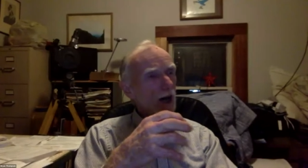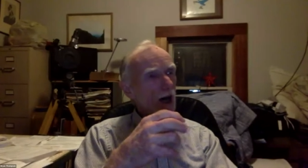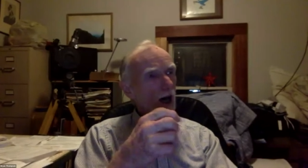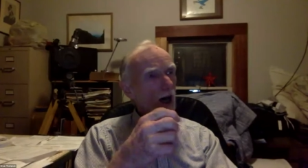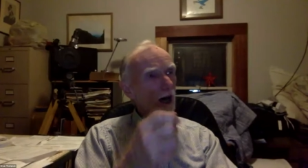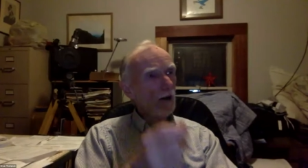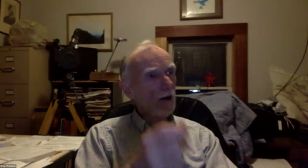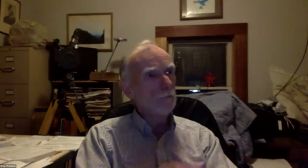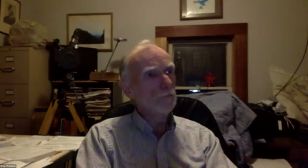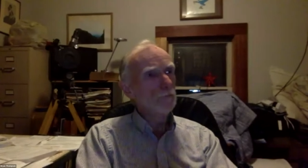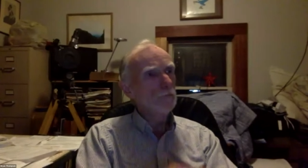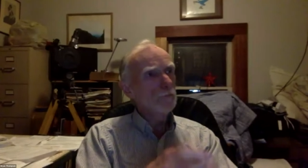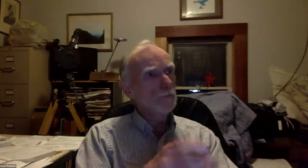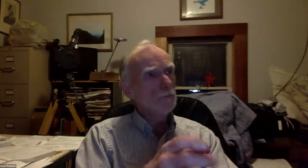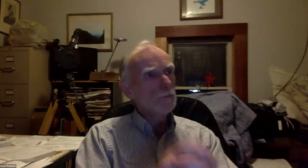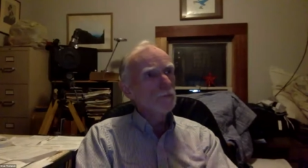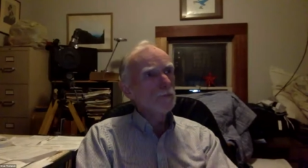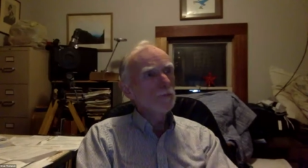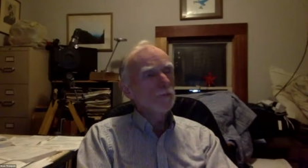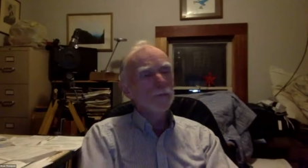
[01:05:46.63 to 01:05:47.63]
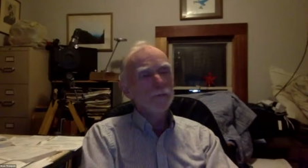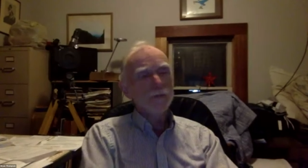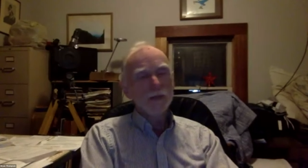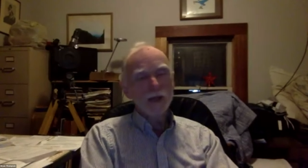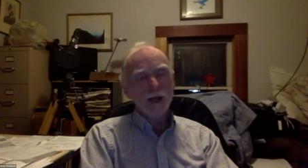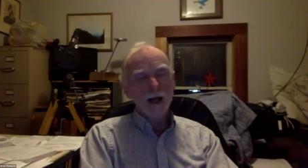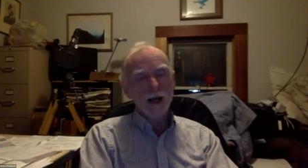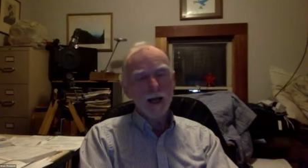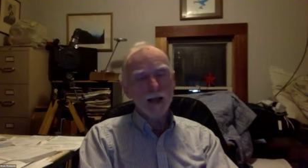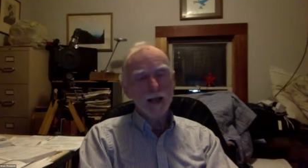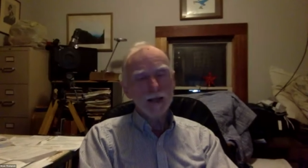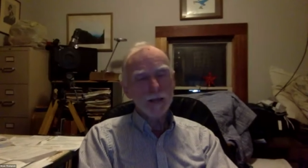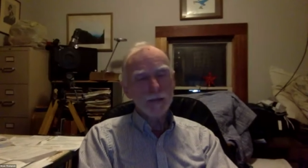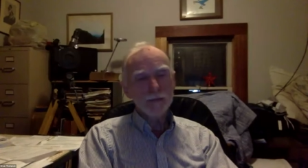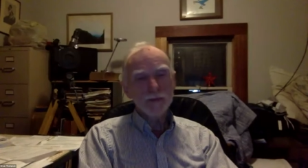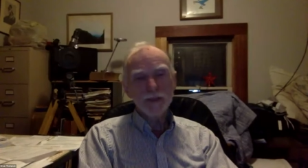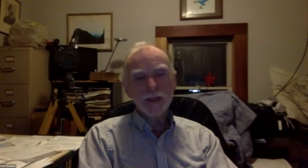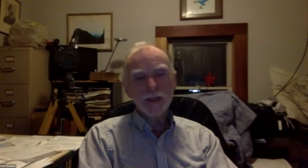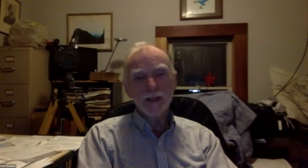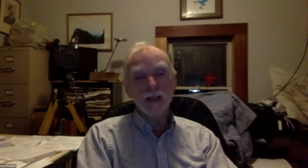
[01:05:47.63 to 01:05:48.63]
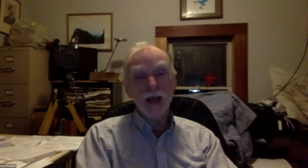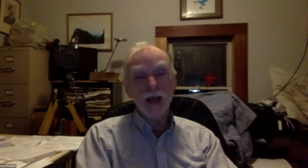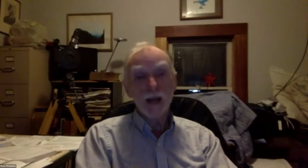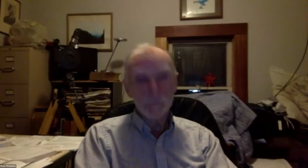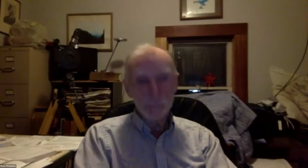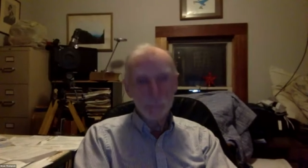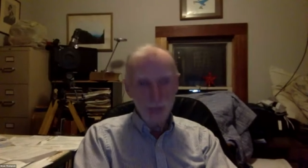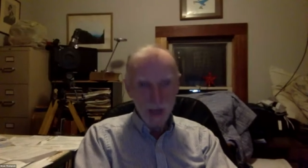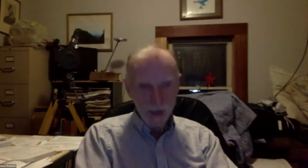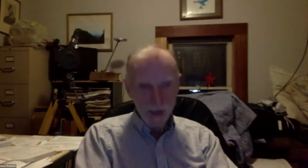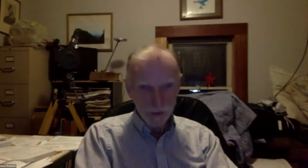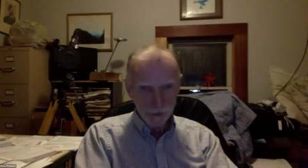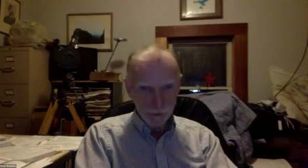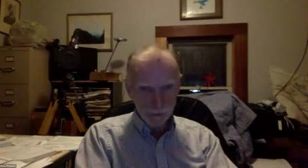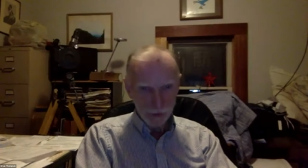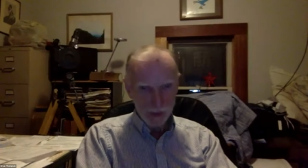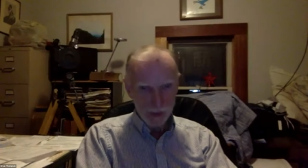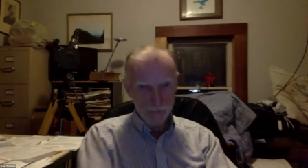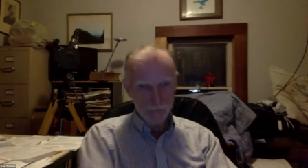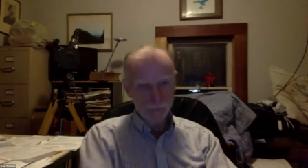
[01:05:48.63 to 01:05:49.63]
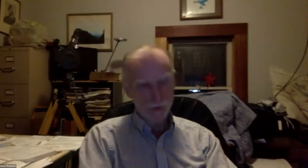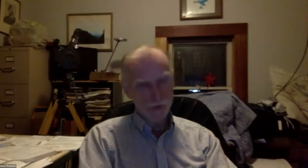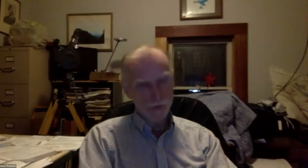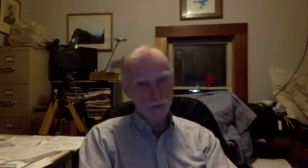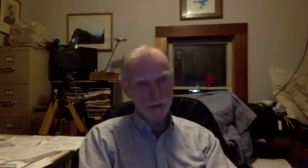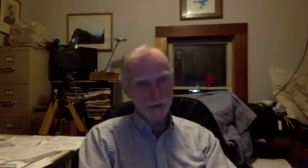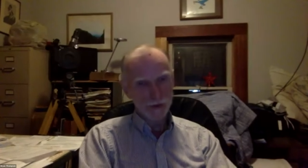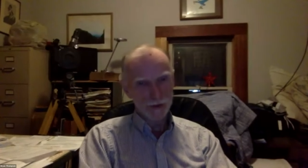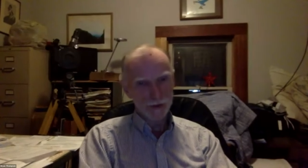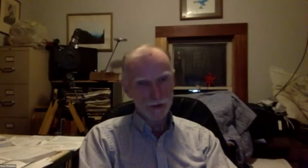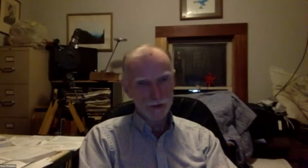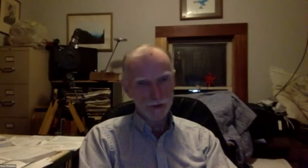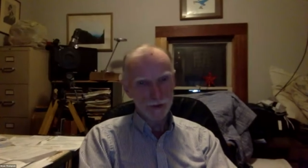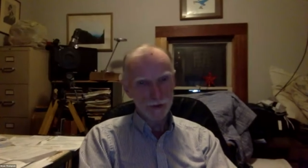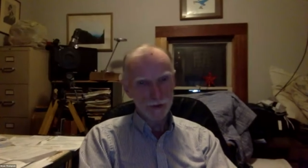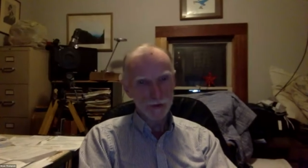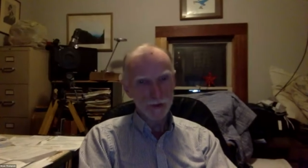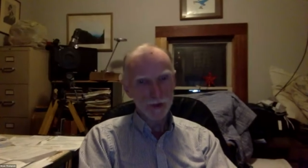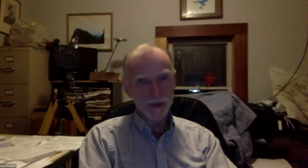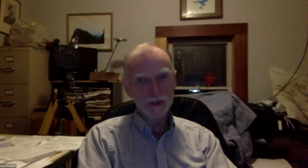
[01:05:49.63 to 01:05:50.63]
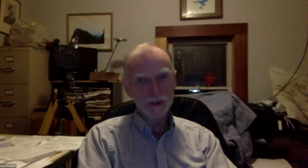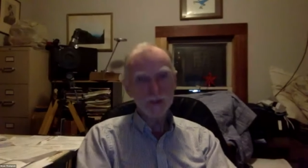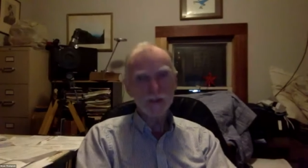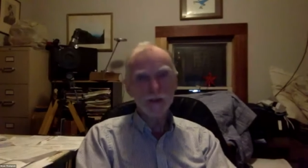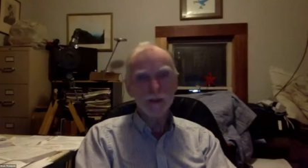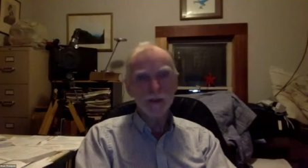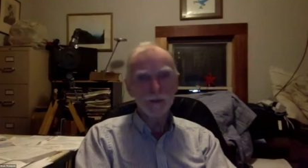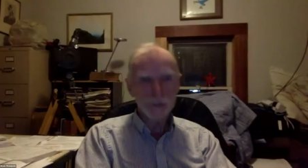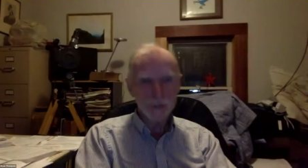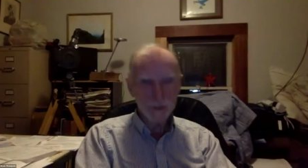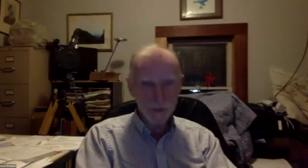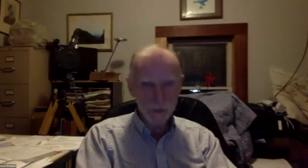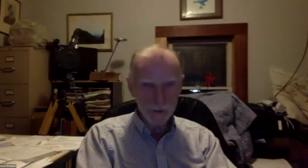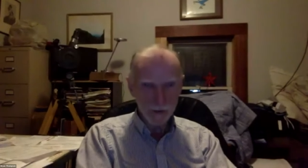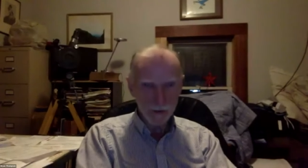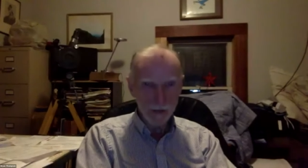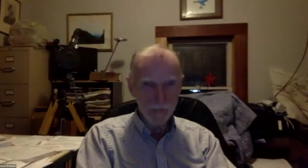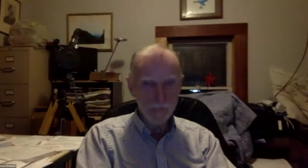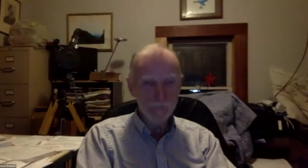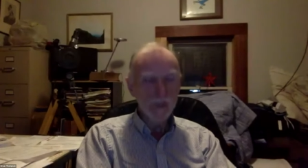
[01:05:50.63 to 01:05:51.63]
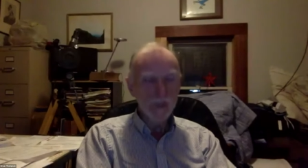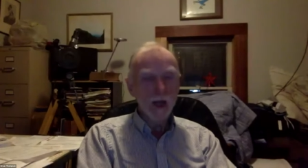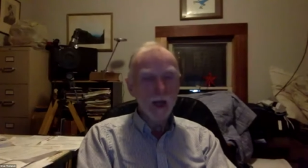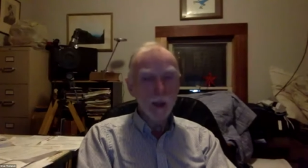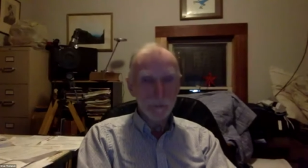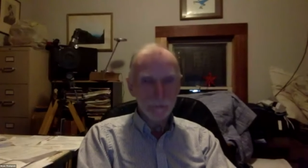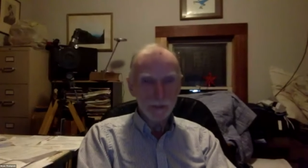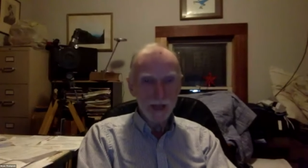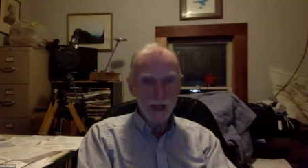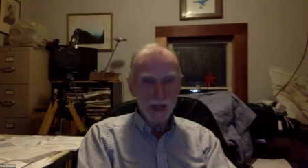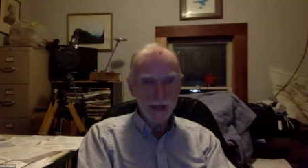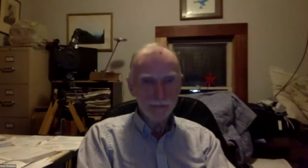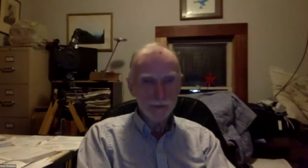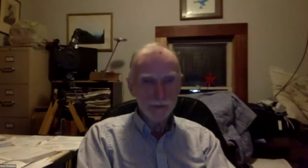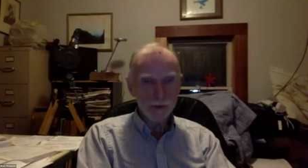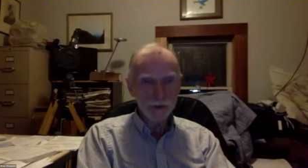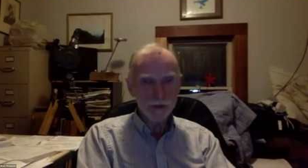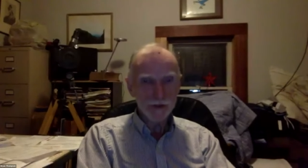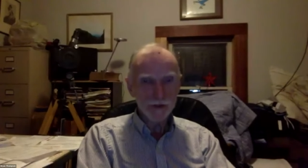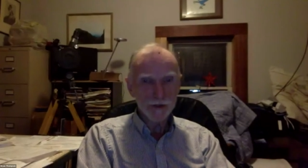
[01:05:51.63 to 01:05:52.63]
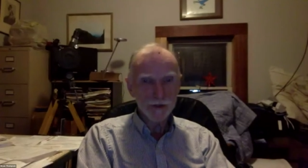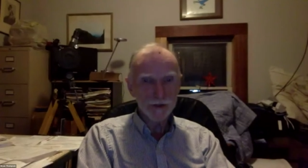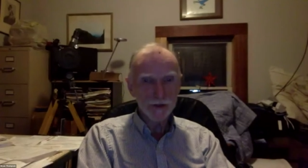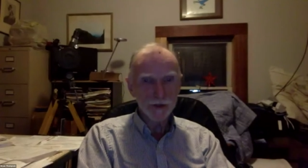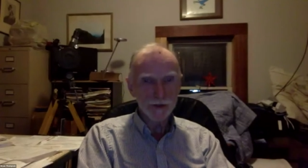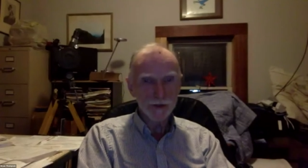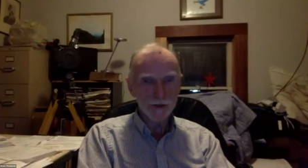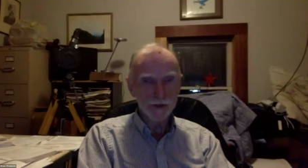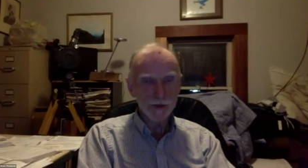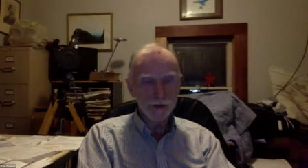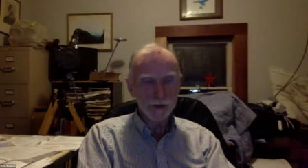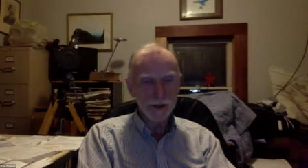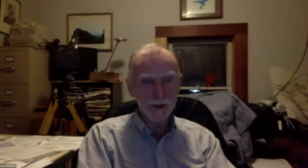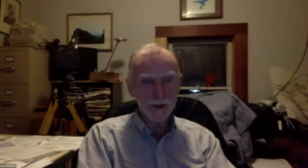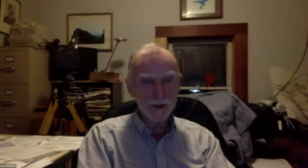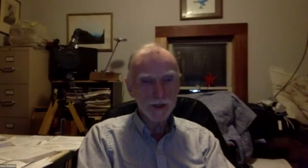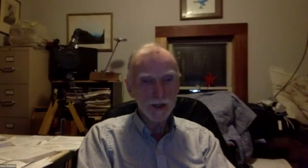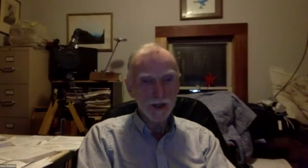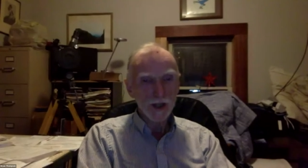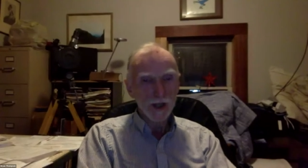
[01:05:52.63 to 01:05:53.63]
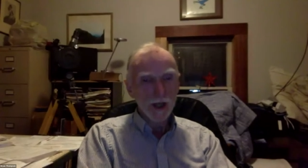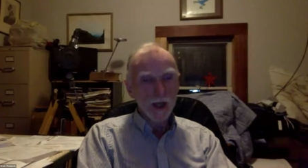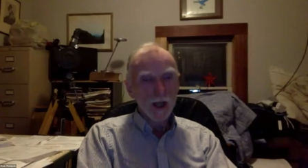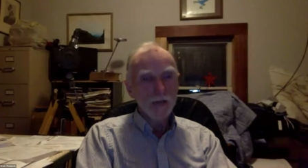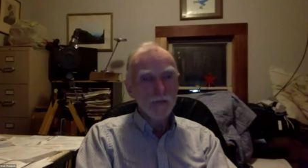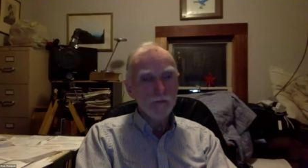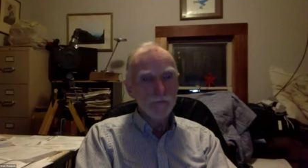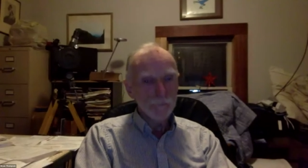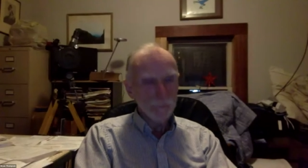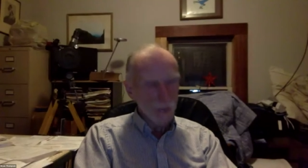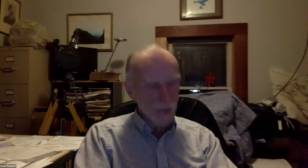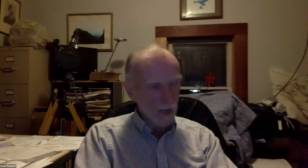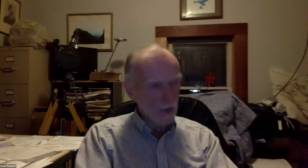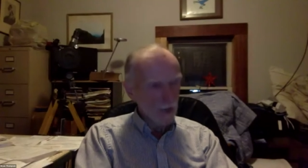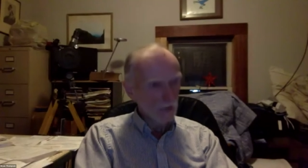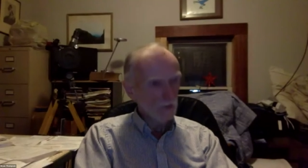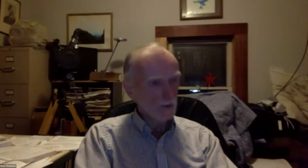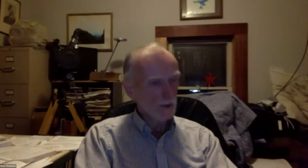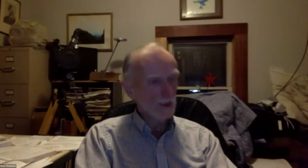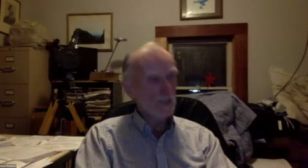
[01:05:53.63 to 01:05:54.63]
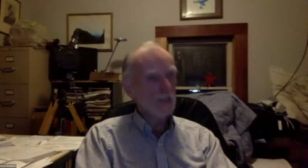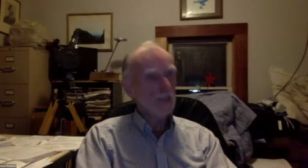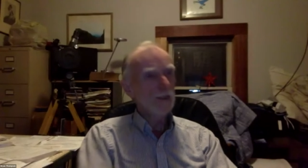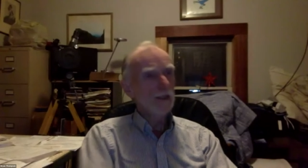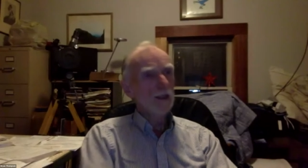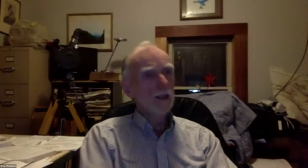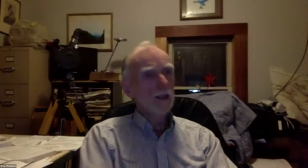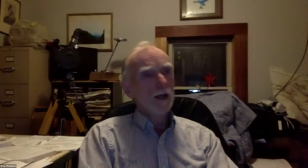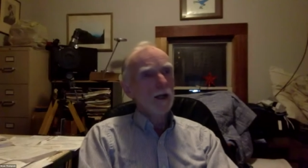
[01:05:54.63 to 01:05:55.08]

Um, I kept saying, I'm not the right person to do this. You know, so a, a black person should do this. And finally,